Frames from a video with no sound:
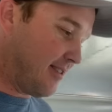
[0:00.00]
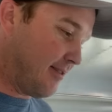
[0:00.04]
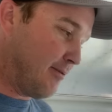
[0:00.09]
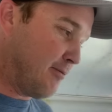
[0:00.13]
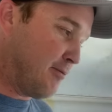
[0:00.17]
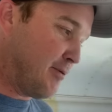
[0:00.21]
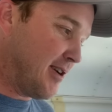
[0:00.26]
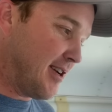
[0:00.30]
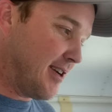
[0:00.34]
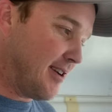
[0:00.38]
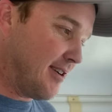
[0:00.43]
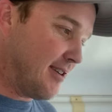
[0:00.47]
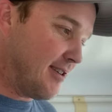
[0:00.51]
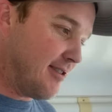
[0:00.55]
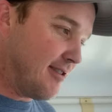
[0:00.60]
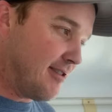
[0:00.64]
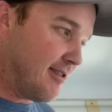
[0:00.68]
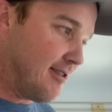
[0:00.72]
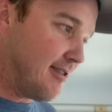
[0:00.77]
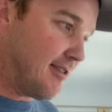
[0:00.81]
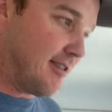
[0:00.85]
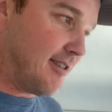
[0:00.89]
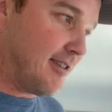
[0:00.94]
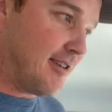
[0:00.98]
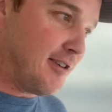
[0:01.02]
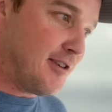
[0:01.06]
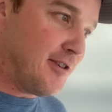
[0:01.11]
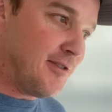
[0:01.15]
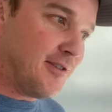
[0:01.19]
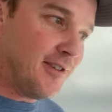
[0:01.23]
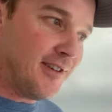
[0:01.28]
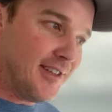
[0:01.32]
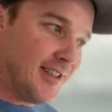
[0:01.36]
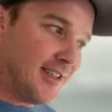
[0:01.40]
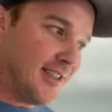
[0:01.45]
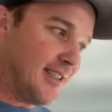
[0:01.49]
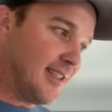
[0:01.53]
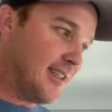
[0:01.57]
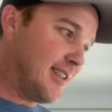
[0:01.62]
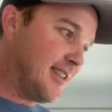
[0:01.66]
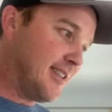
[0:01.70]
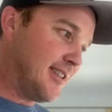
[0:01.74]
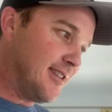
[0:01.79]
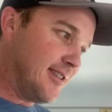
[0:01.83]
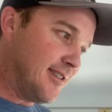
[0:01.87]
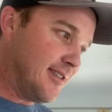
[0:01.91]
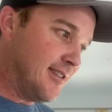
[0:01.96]
We are new to this
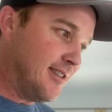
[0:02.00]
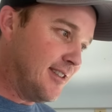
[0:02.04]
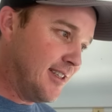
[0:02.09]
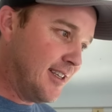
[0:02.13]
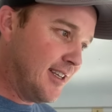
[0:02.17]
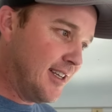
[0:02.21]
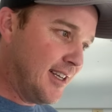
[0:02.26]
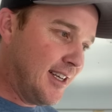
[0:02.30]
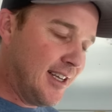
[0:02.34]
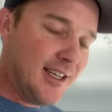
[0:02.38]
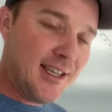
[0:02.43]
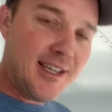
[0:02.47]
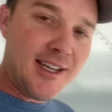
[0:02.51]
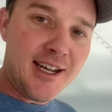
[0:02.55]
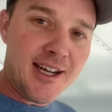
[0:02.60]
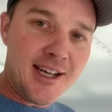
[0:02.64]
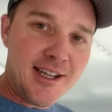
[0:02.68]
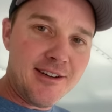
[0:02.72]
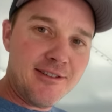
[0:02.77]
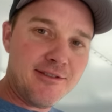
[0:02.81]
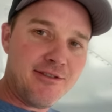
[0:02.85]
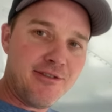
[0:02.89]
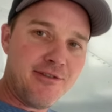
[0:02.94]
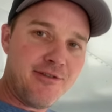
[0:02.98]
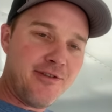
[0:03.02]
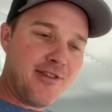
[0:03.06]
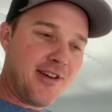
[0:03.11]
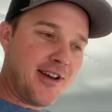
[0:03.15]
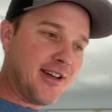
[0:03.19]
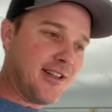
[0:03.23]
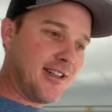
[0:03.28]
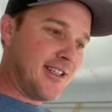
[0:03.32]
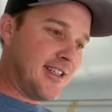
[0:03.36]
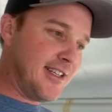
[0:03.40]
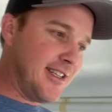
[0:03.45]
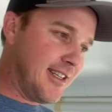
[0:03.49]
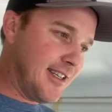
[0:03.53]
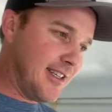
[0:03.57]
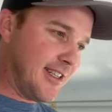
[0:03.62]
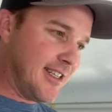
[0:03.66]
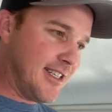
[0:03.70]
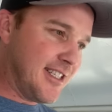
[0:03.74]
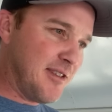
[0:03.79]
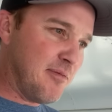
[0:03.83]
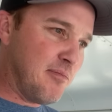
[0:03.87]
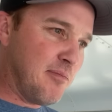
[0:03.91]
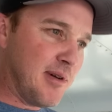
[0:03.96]
deal, kind of fell into
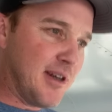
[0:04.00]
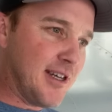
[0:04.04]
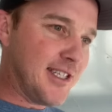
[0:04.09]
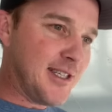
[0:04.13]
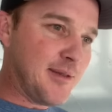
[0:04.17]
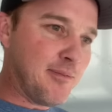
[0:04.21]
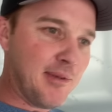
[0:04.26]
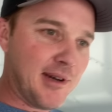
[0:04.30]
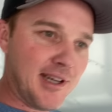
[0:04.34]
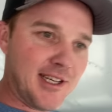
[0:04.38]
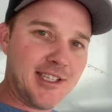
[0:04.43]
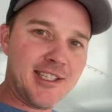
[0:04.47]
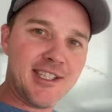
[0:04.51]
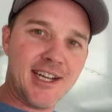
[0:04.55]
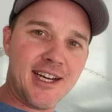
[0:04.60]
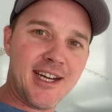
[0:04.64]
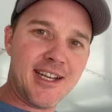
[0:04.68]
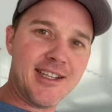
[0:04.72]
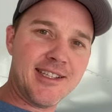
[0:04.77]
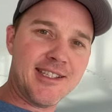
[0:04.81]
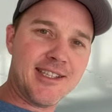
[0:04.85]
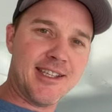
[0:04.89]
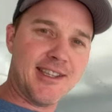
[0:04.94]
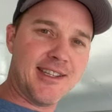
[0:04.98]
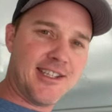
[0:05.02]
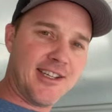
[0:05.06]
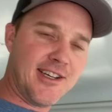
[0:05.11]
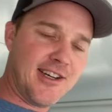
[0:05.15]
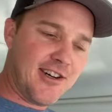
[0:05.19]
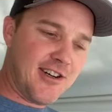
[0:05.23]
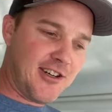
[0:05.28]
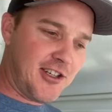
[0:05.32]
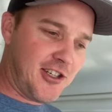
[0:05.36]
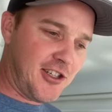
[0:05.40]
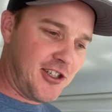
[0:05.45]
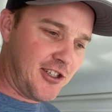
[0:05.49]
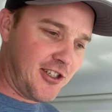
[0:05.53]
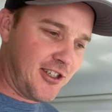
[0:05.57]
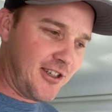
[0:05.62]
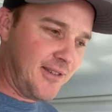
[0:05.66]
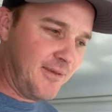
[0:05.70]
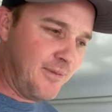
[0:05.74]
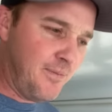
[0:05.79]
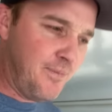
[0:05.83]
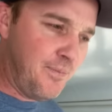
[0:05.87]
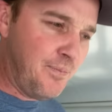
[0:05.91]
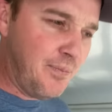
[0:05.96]
this bus by chance at the auction.
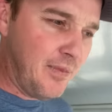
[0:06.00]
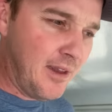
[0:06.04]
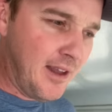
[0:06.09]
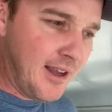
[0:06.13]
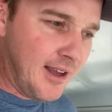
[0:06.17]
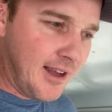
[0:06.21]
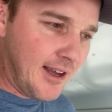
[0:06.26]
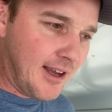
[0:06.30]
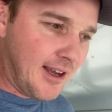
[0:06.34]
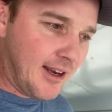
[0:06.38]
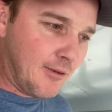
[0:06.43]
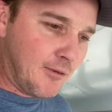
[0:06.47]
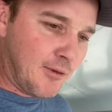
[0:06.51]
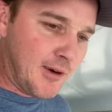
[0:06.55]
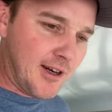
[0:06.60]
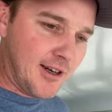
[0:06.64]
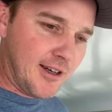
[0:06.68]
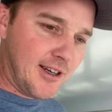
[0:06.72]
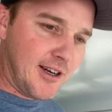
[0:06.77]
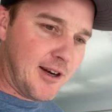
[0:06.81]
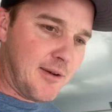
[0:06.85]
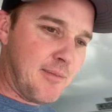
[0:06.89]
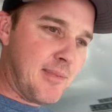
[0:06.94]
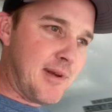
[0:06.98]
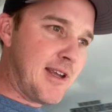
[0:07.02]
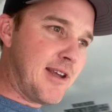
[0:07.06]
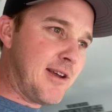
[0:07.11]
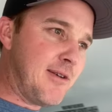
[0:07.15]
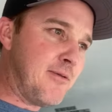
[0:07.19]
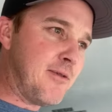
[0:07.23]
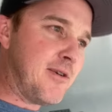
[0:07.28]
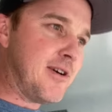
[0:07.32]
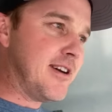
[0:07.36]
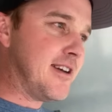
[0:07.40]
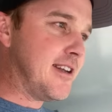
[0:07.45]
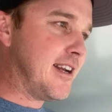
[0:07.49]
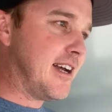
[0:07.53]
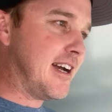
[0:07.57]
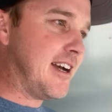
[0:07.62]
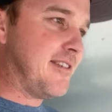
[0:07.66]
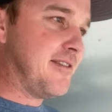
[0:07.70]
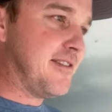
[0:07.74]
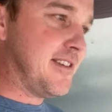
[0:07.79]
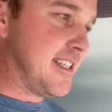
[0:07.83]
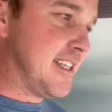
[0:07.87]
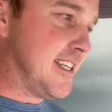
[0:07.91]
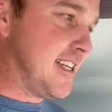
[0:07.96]
And we're gonna be what
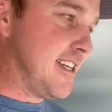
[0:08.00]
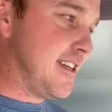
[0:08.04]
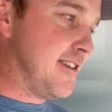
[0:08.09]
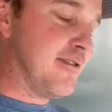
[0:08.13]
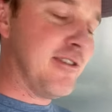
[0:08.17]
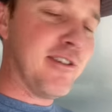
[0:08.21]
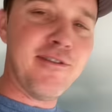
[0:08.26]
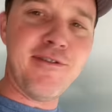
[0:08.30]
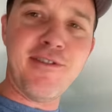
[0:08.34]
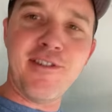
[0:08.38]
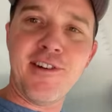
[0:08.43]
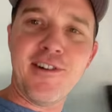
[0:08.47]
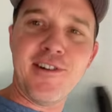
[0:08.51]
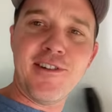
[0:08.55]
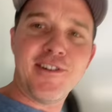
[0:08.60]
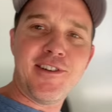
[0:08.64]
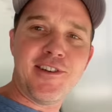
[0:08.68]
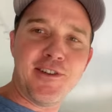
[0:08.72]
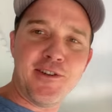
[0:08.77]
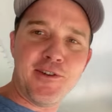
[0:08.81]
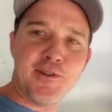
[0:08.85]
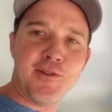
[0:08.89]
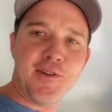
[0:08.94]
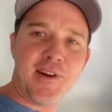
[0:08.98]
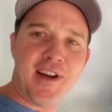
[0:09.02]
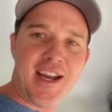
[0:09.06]
I've seen referred to